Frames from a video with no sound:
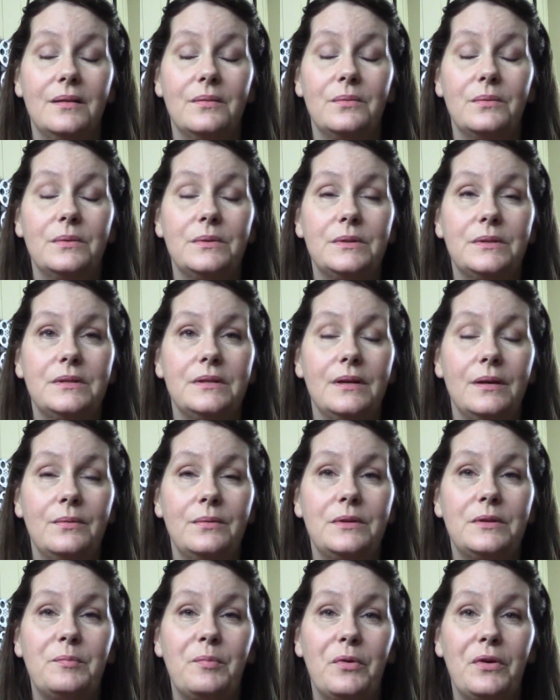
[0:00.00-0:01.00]
It
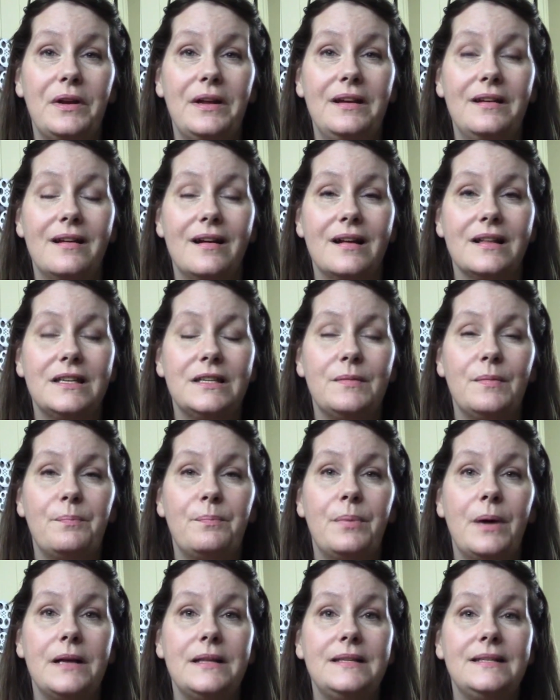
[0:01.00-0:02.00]
was pretty nuts.
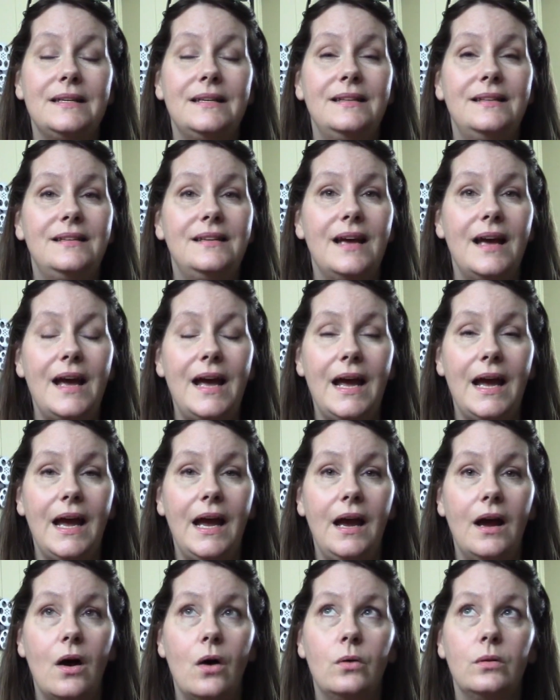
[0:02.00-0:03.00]
But
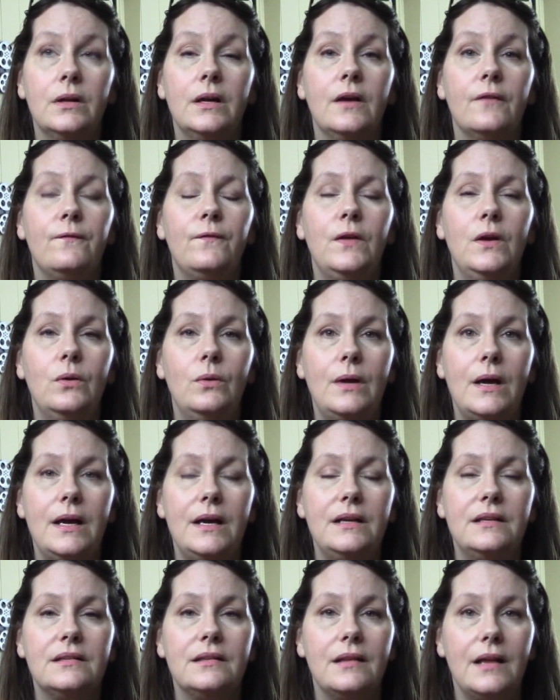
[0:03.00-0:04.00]
today, only a few
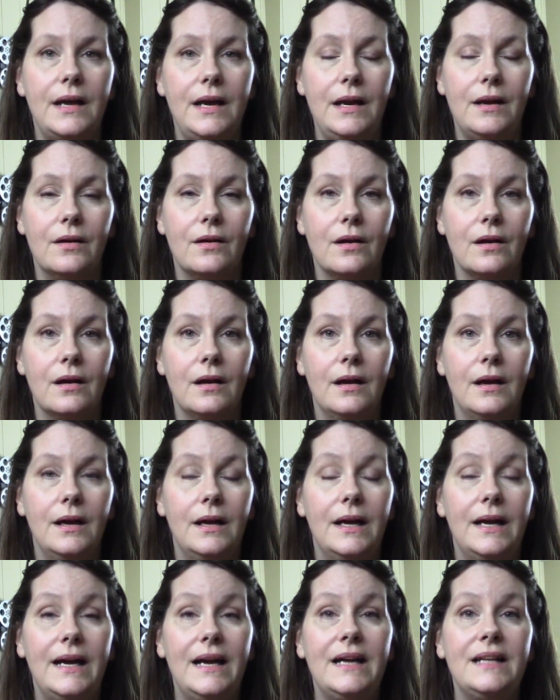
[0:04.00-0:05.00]
days later,
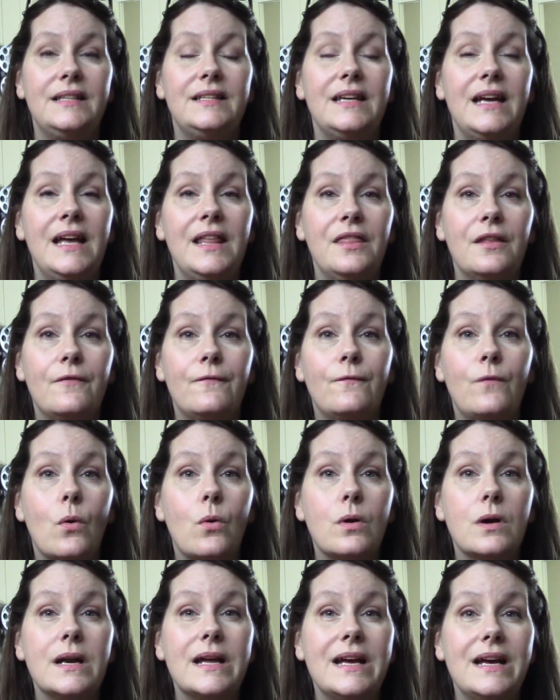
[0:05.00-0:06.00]
it's in the
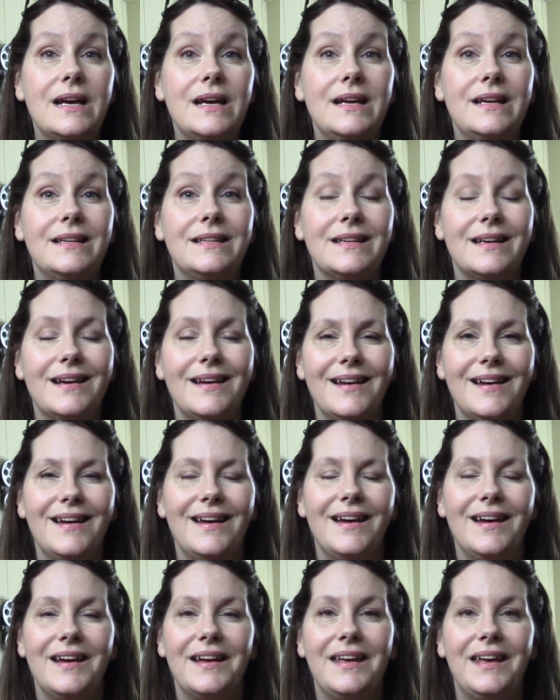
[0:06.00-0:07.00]
40s.
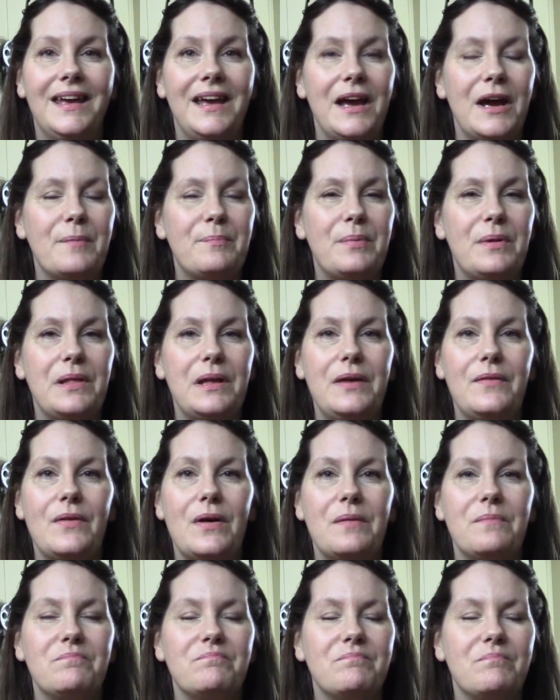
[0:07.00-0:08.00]
Can't believe
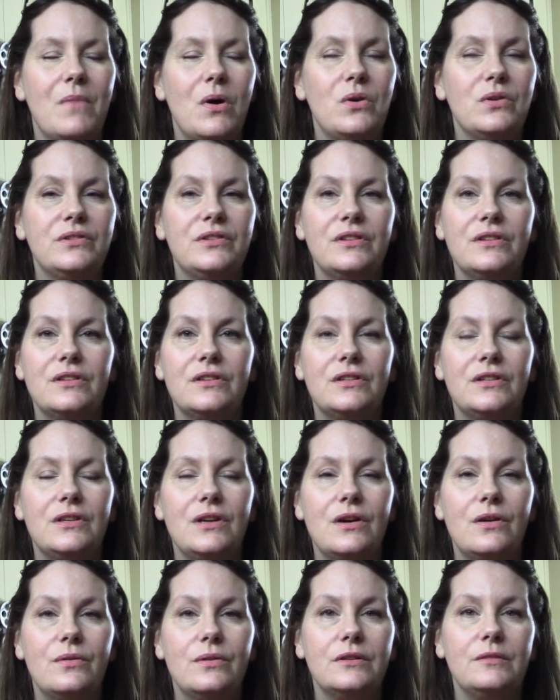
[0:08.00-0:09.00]
it. Most of the
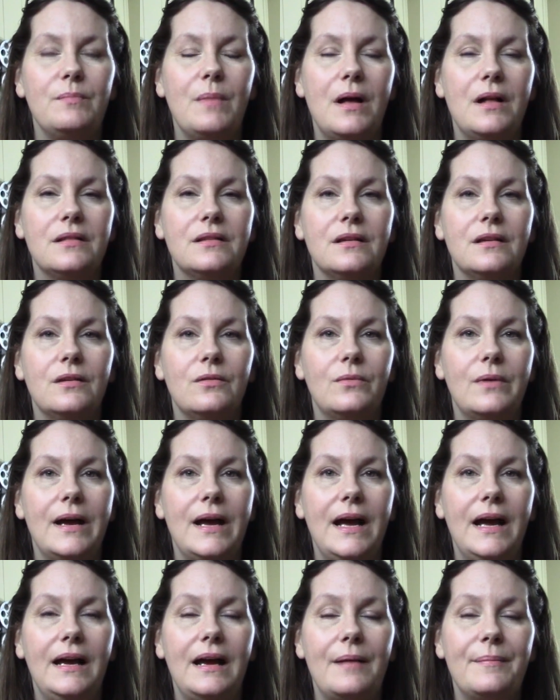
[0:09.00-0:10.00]
snow is melted
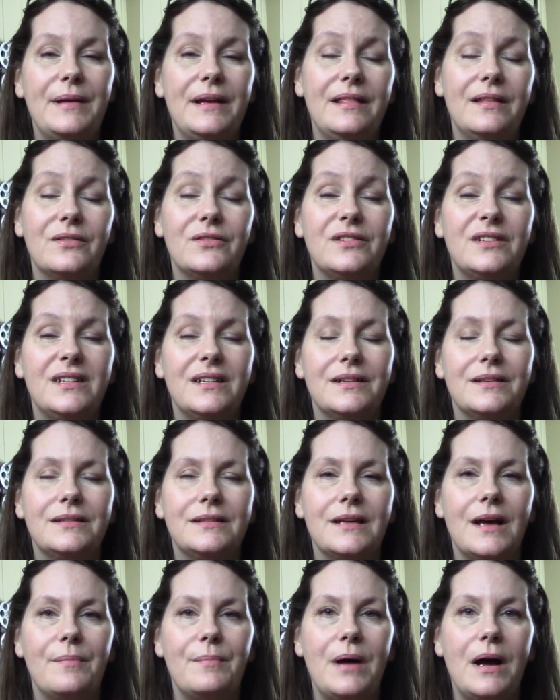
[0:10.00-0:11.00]
away. I mean, there's still
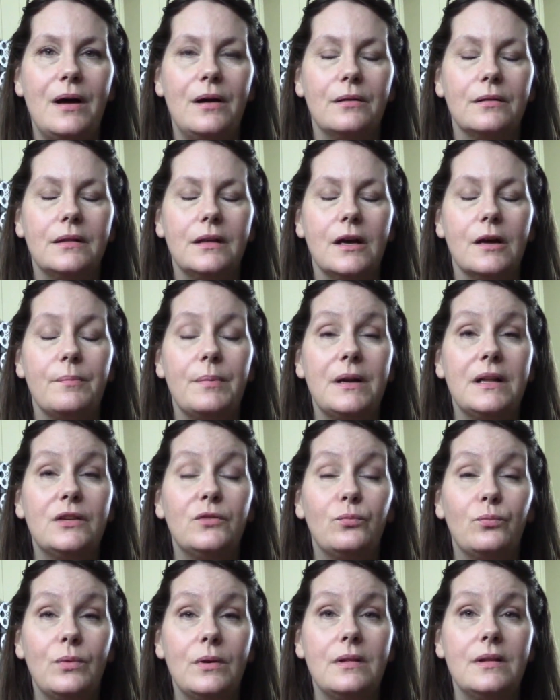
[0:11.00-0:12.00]
some out there, but
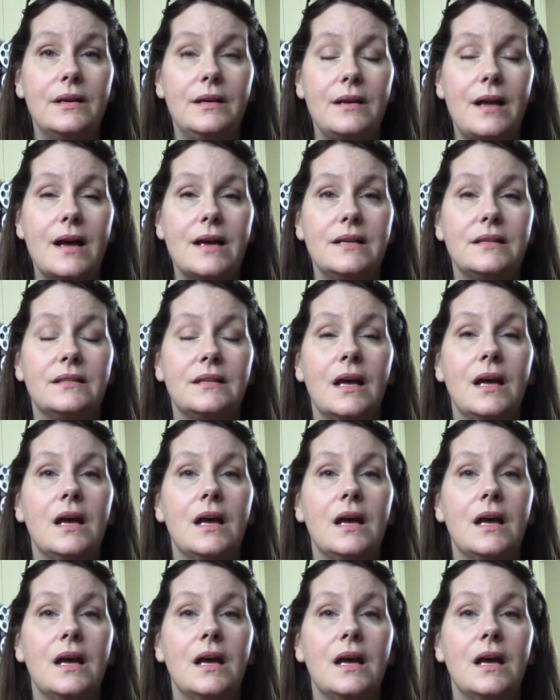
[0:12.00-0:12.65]
it's really nice.